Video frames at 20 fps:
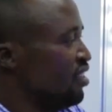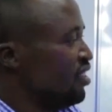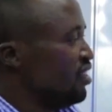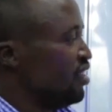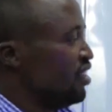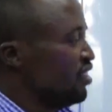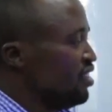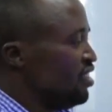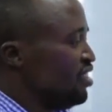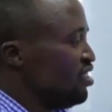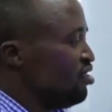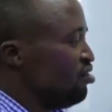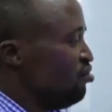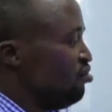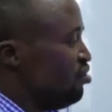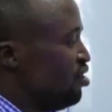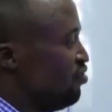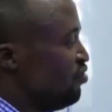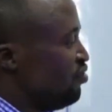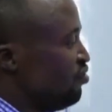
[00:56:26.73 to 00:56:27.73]
That is,
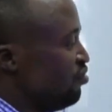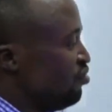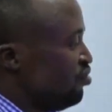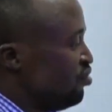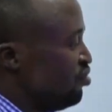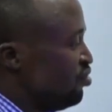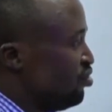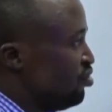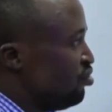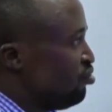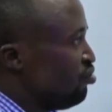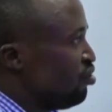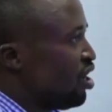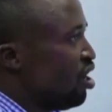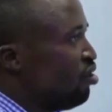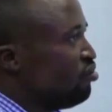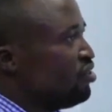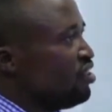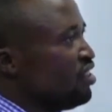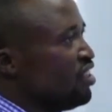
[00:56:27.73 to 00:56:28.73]
we have to
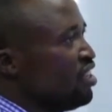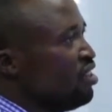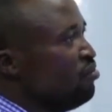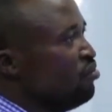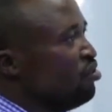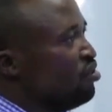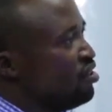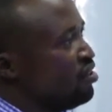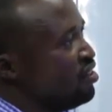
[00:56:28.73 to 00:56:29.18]
count them.